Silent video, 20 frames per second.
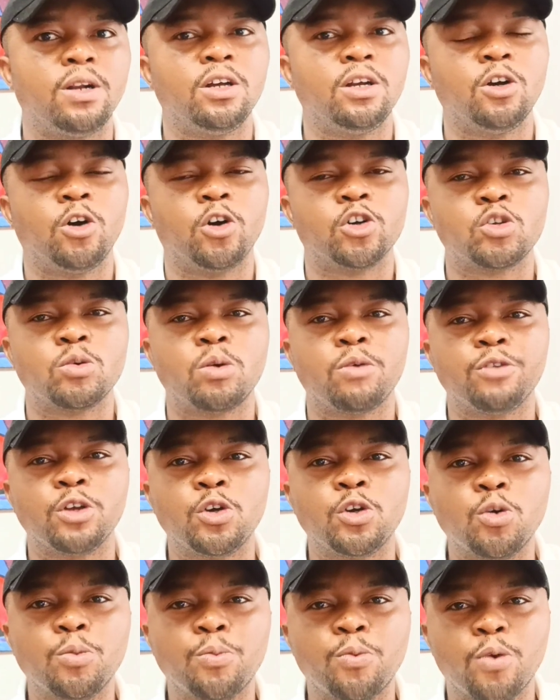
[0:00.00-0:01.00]
or some of the
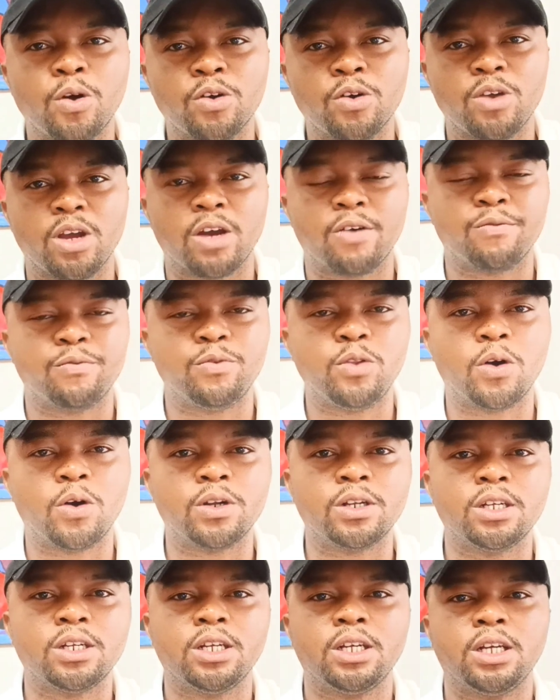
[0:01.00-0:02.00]
group work you have done
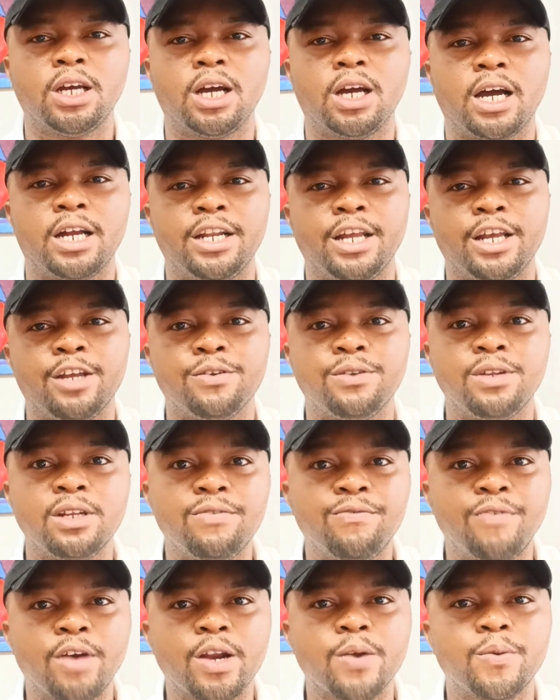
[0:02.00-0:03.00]
and then you did
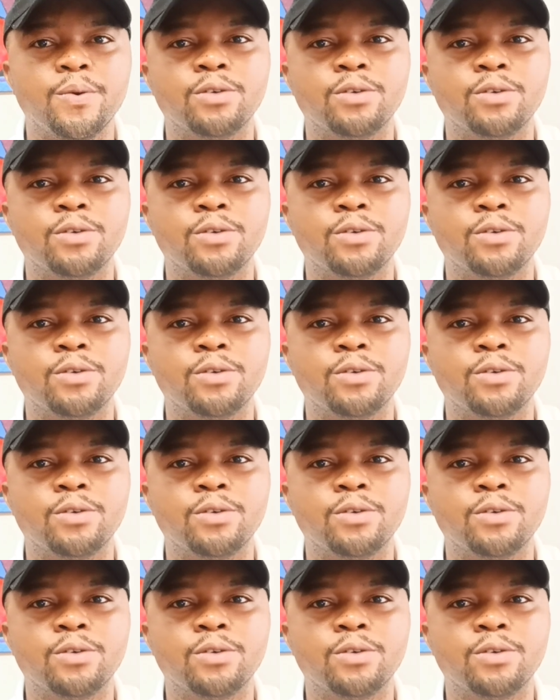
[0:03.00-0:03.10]
very well.